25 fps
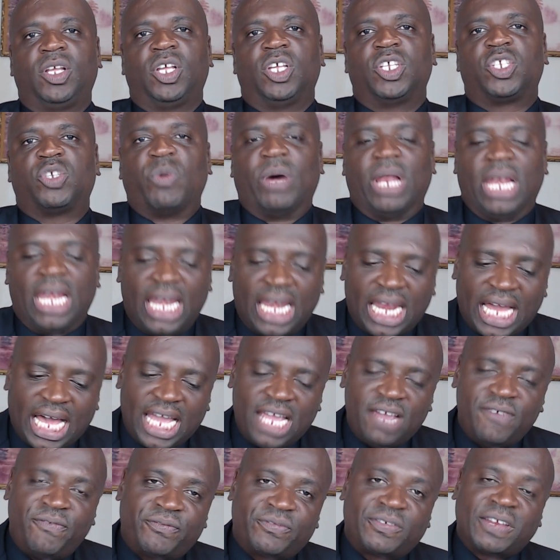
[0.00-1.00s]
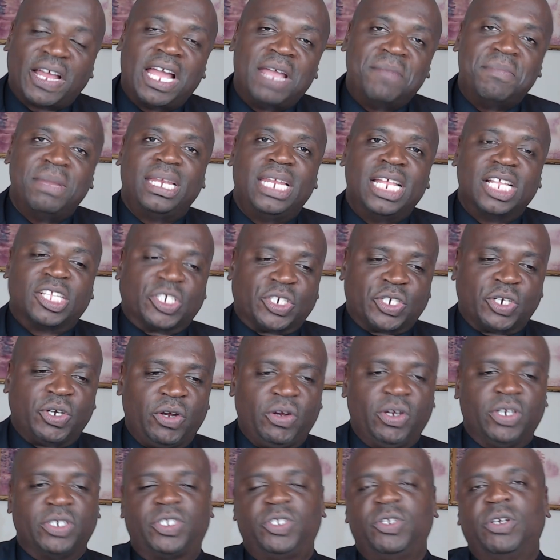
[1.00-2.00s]
So a lifetime in the
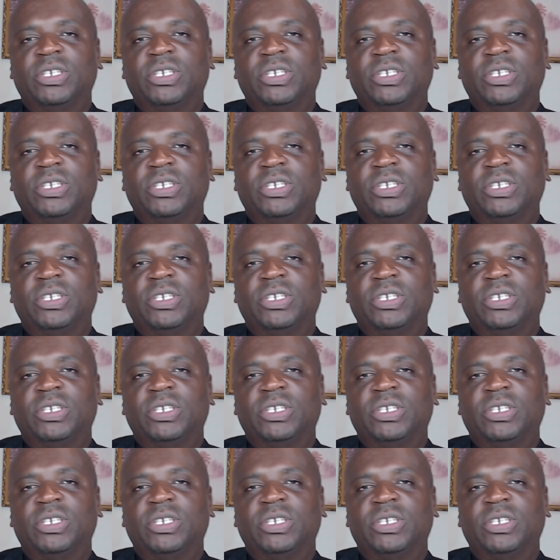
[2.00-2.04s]
church